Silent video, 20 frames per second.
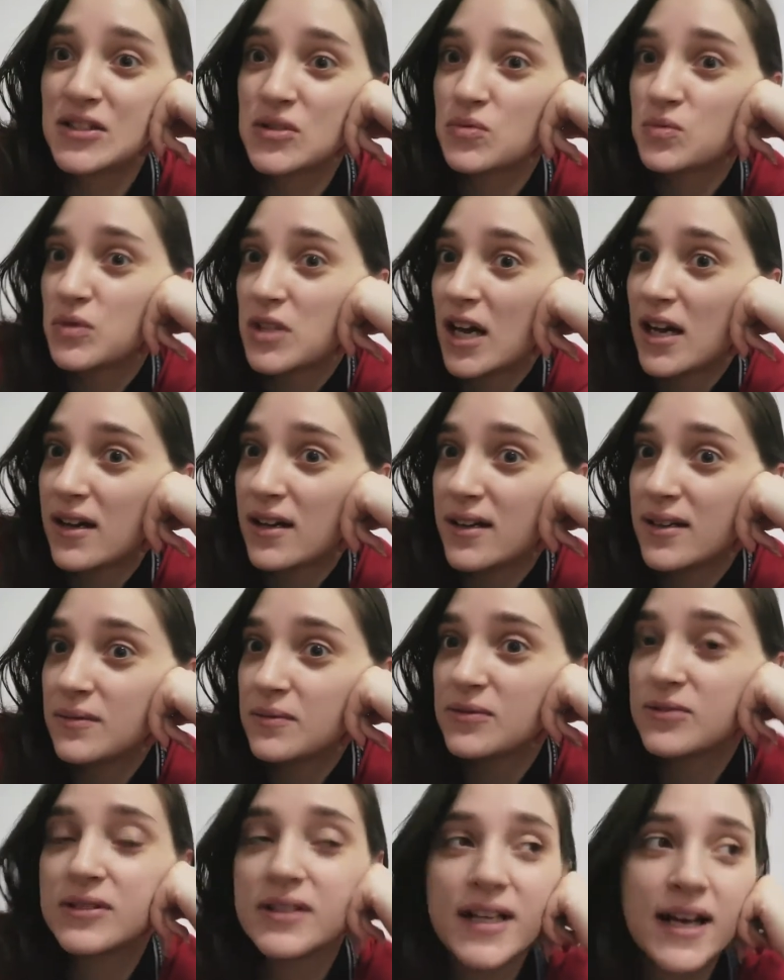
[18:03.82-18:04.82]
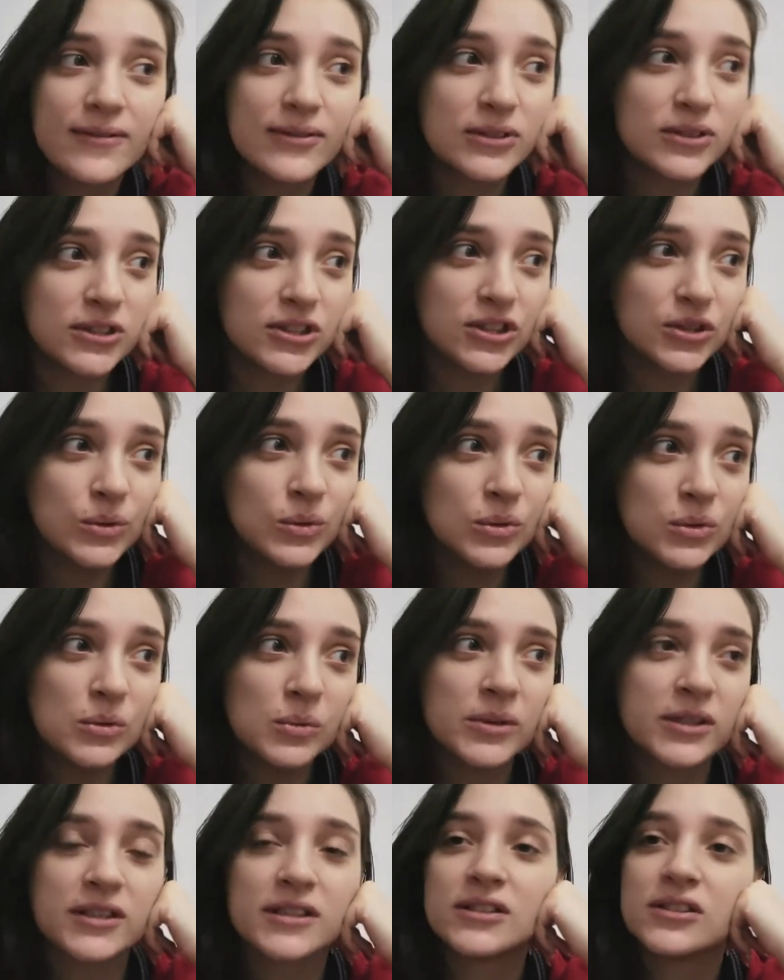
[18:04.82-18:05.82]
it's time for level two.
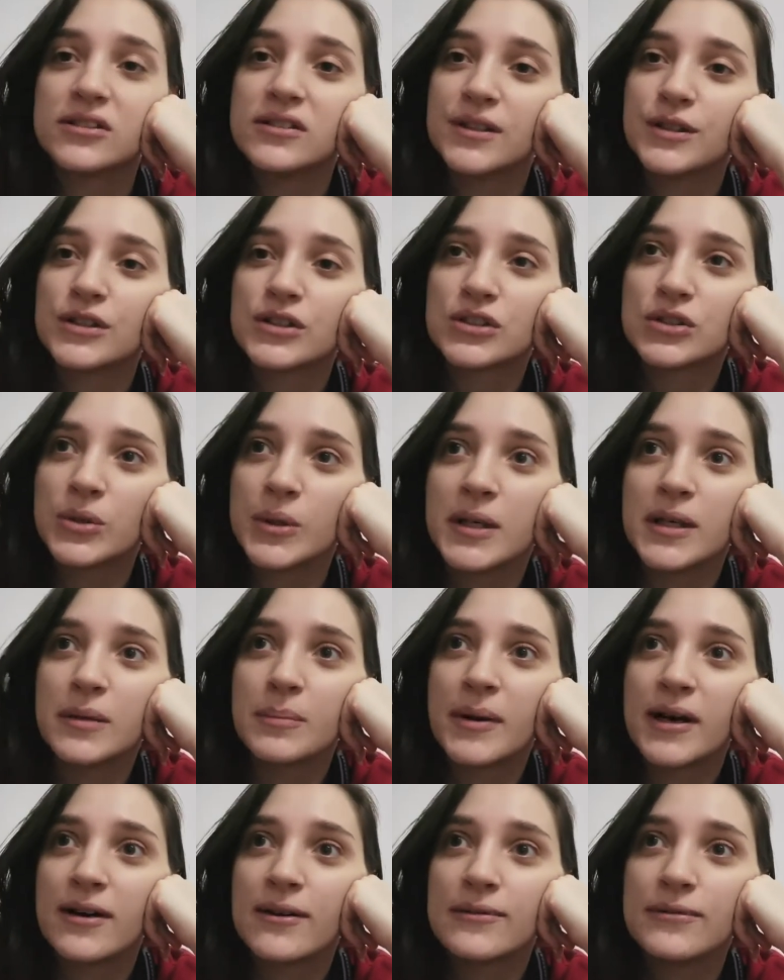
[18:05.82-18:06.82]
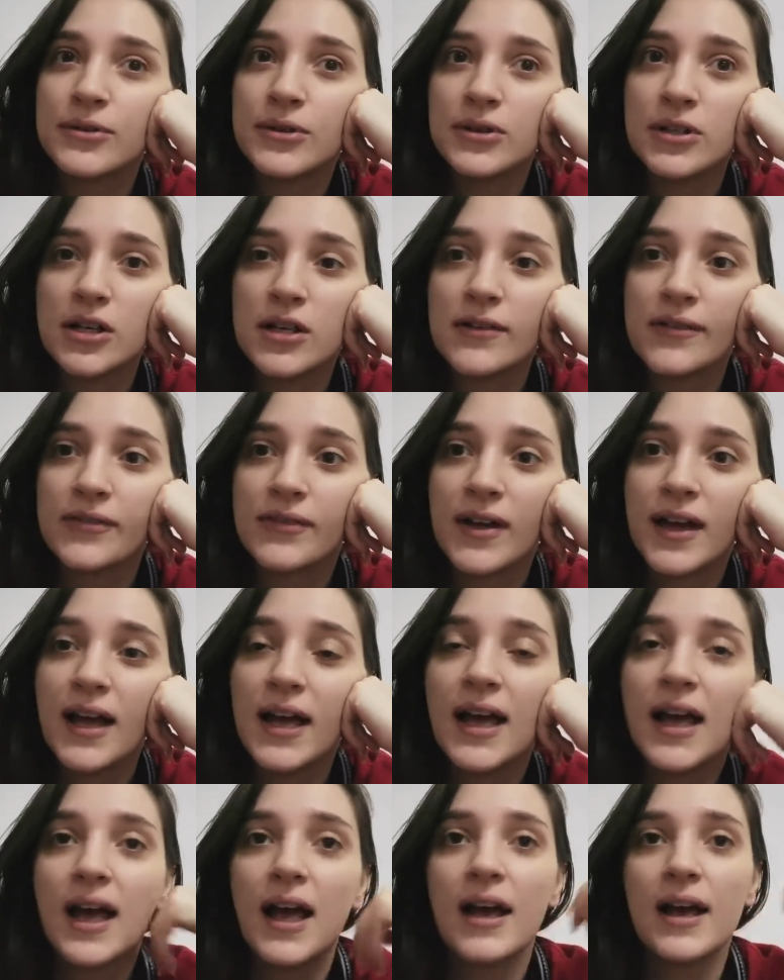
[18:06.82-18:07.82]
We're doing a story about Rudolph,
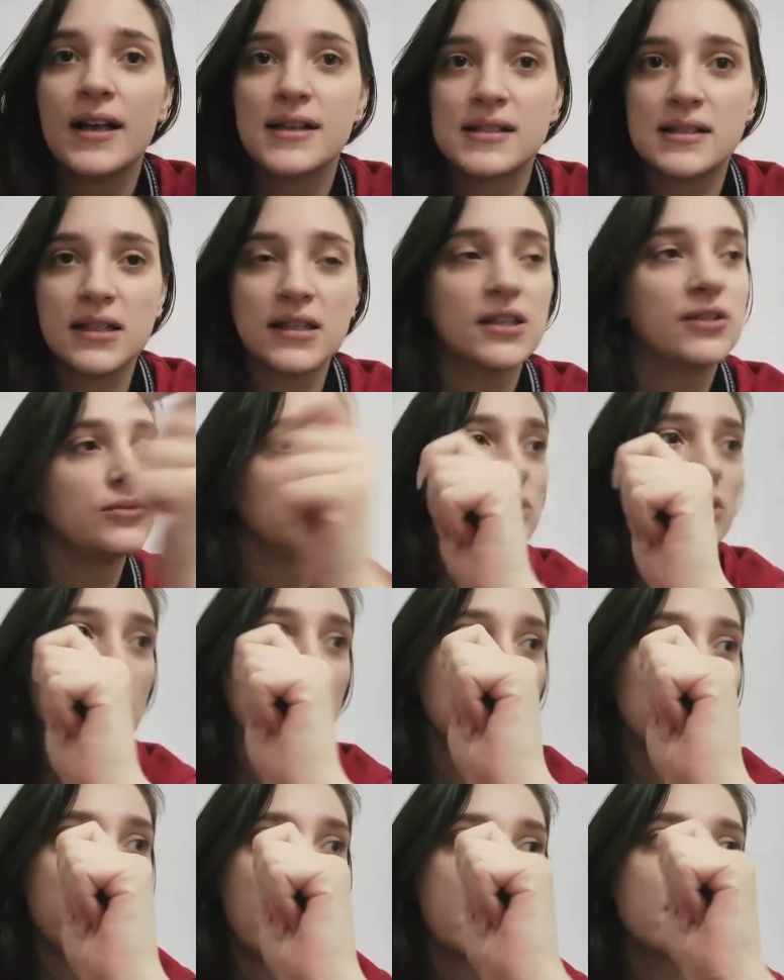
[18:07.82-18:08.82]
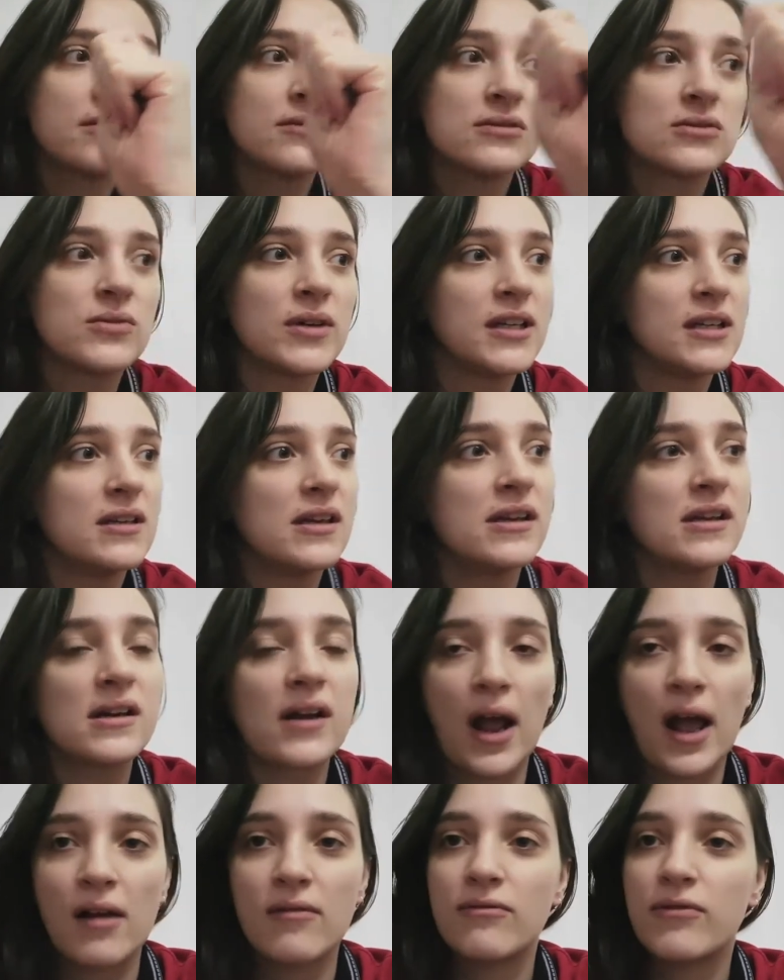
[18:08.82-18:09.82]
singing Rudolph the Red-Nosed
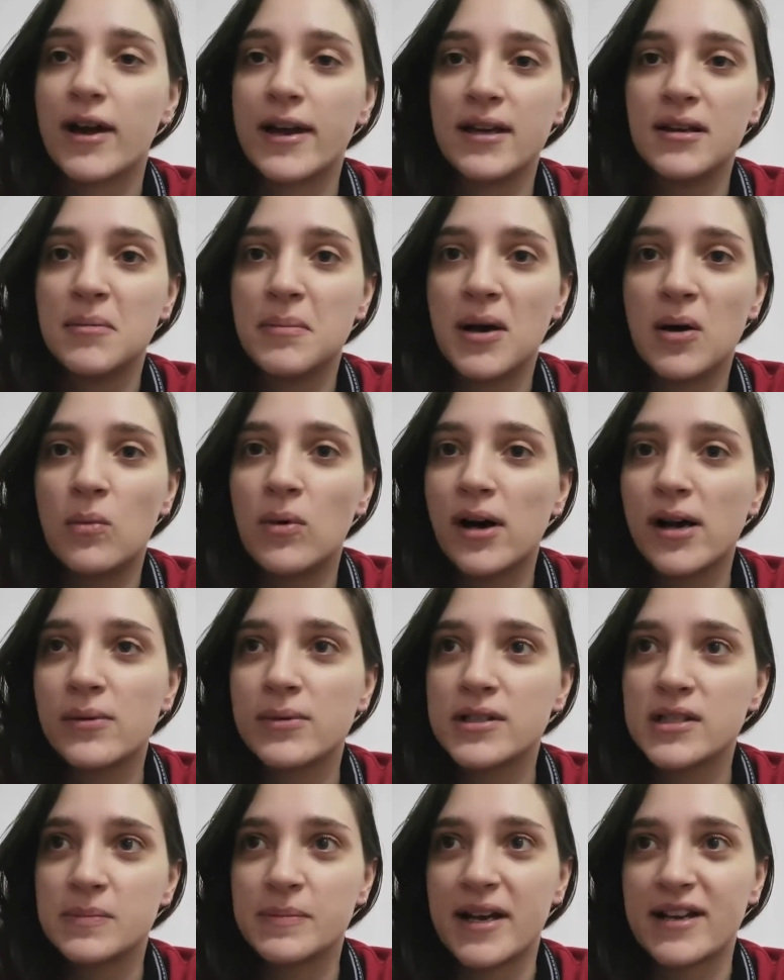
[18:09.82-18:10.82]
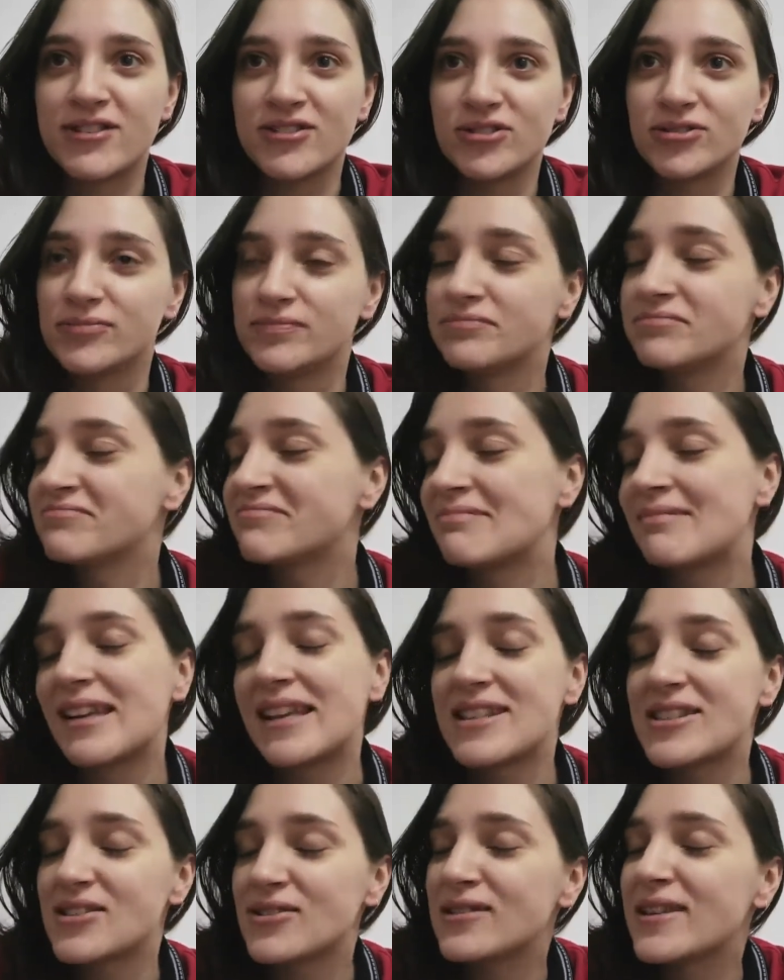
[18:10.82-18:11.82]
Reindeer, and writing about why we're special.
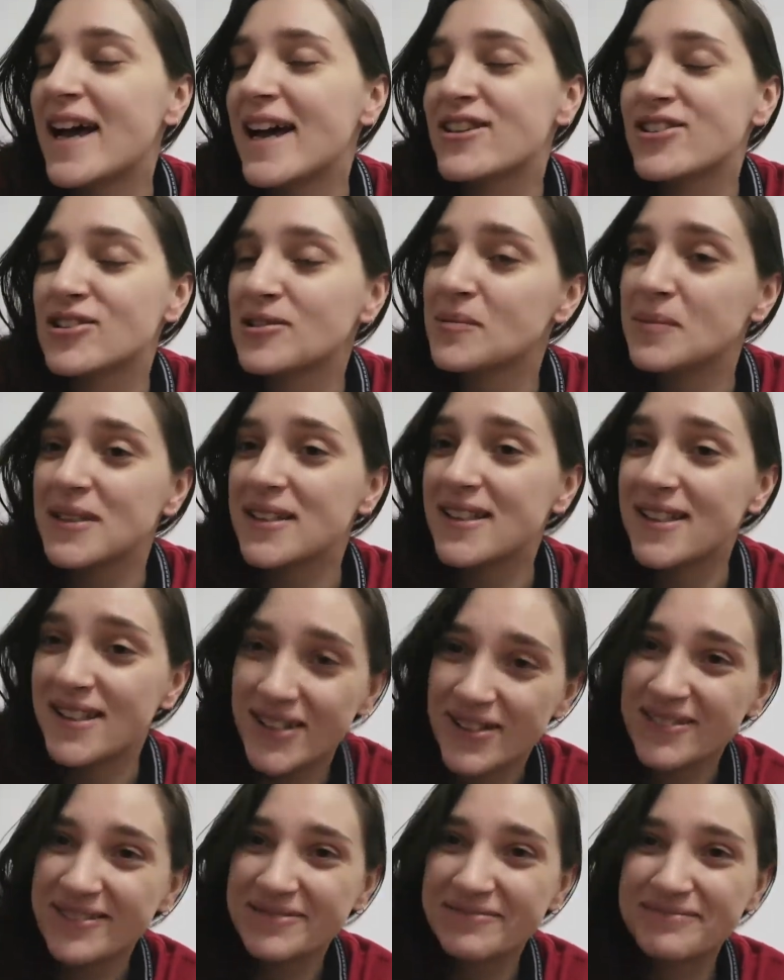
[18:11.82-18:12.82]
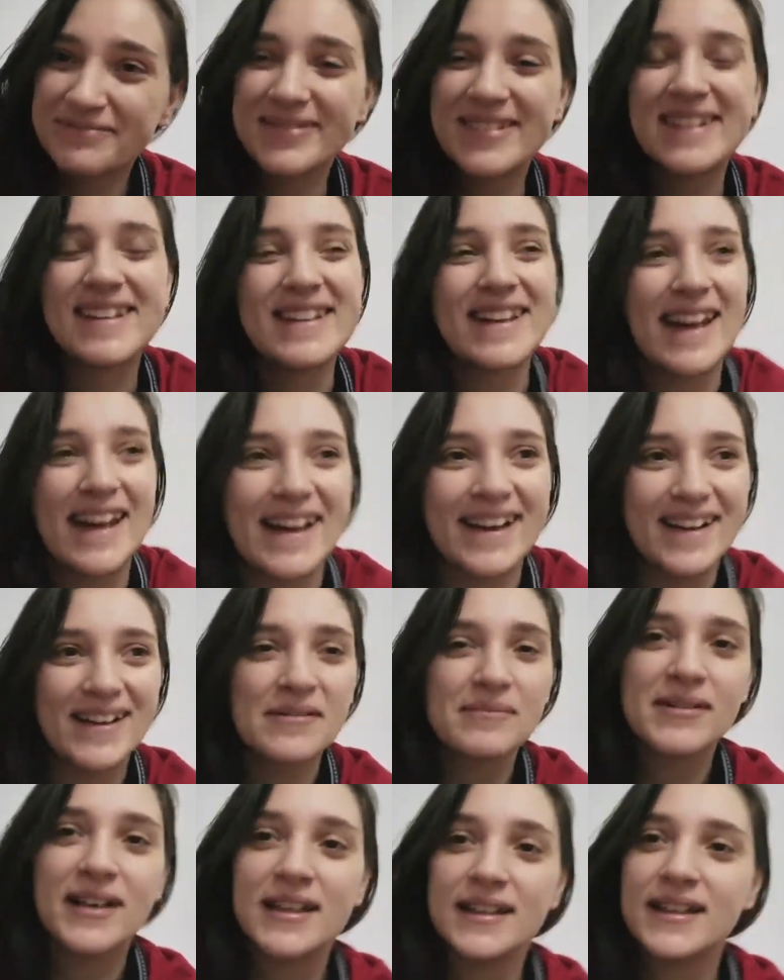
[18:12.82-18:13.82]
So that should be cute.
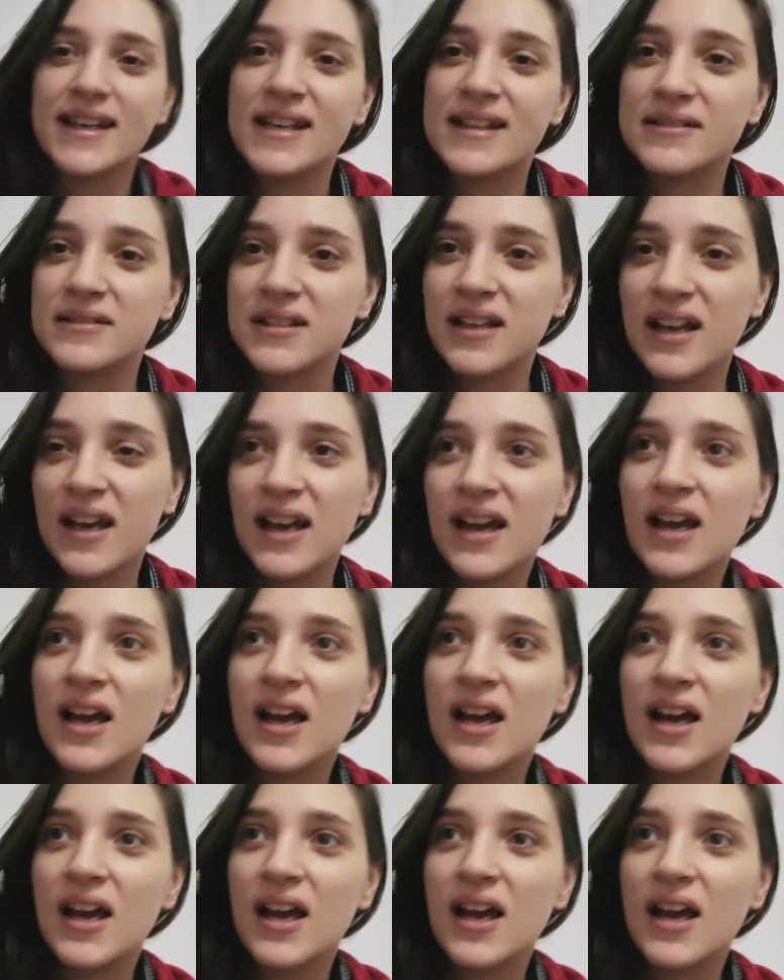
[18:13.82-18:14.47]
And then